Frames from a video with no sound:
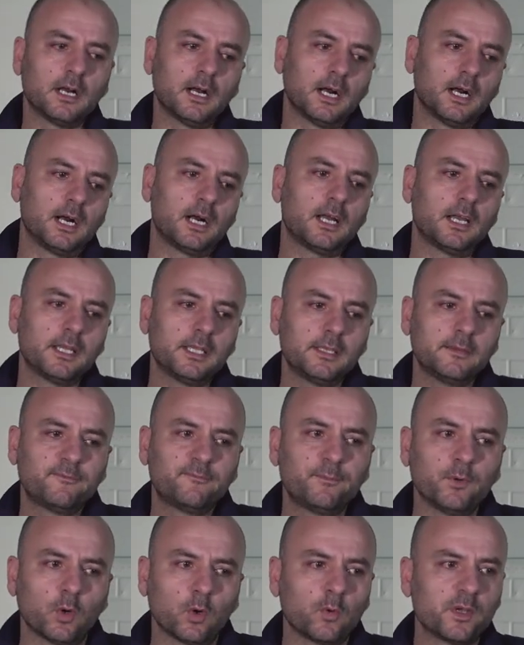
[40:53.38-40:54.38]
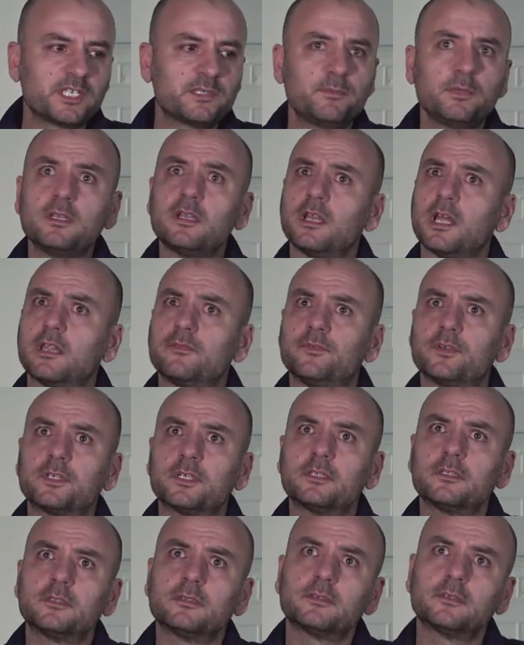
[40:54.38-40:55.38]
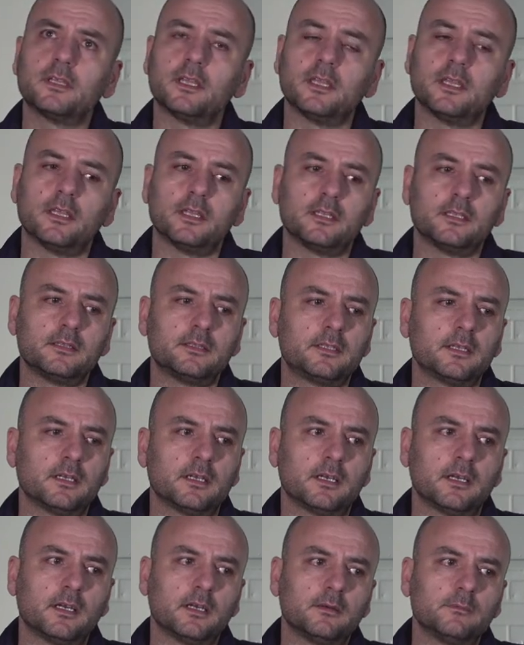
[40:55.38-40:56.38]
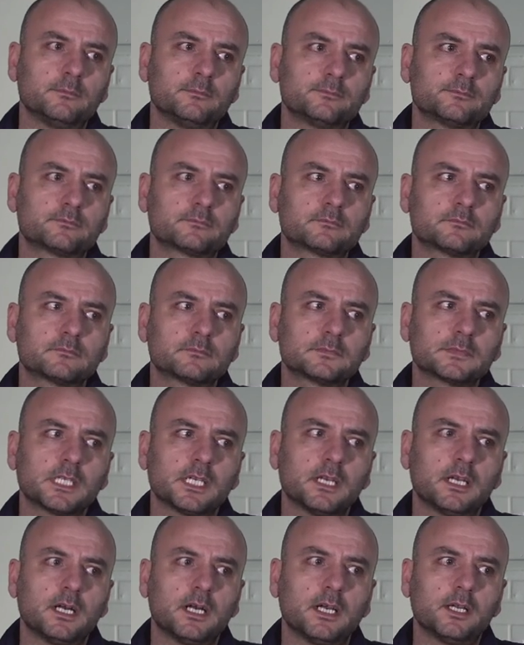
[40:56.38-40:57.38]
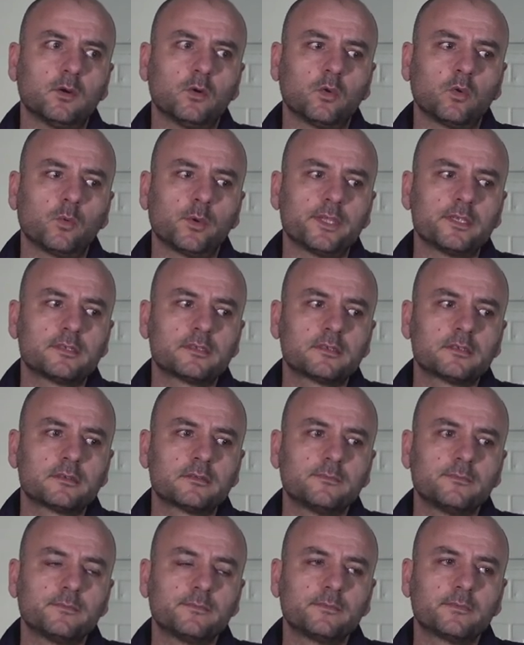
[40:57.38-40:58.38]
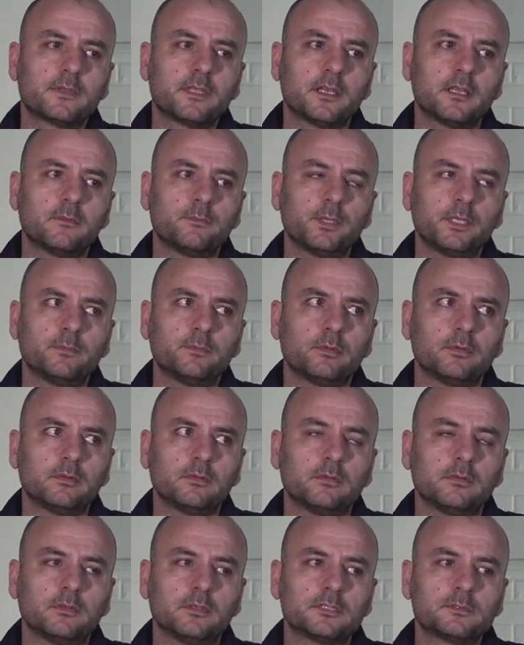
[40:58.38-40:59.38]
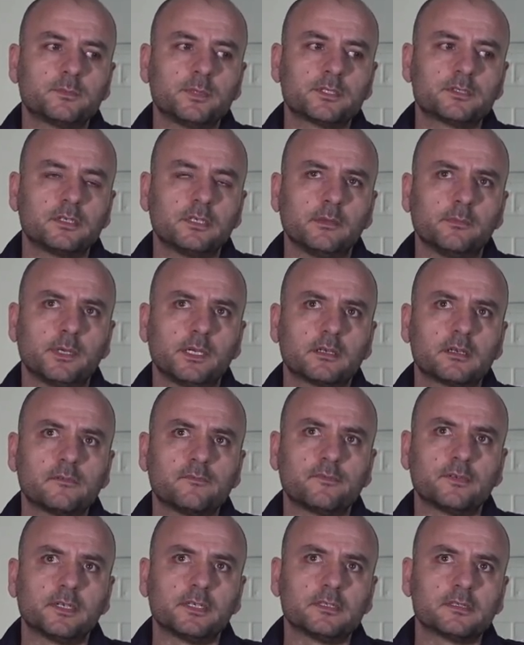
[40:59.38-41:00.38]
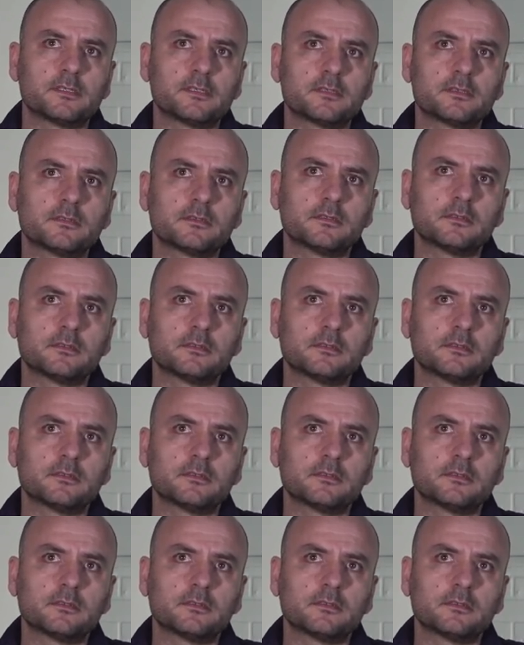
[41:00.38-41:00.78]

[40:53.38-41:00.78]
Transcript: I've always been an advocate, and um, I always tell people, especially American friends,